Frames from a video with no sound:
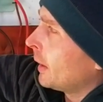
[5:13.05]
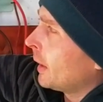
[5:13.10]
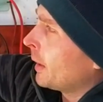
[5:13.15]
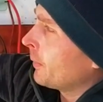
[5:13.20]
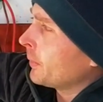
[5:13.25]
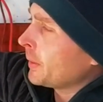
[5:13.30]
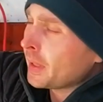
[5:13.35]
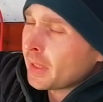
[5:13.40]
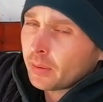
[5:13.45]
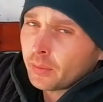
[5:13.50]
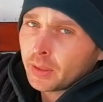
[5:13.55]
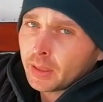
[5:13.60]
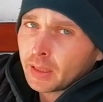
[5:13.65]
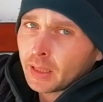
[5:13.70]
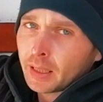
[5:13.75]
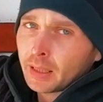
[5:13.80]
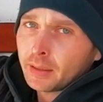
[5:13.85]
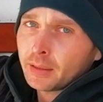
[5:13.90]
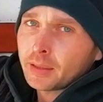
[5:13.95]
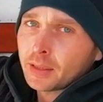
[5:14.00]
Every now and
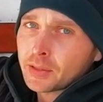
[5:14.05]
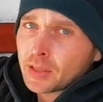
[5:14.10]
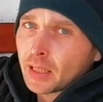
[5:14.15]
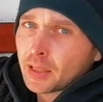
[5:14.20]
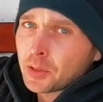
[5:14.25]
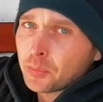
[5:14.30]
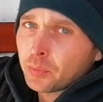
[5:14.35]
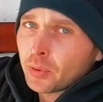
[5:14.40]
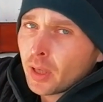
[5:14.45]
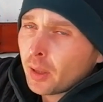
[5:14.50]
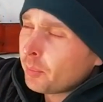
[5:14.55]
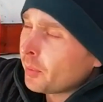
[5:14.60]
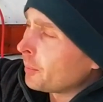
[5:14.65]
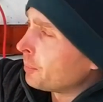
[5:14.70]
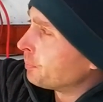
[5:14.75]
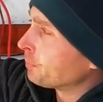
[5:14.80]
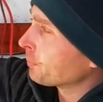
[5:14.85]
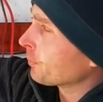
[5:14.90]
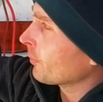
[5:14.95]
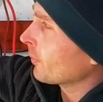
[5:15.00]
again, this has a
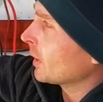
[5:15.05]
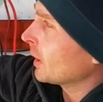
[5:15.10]
problem.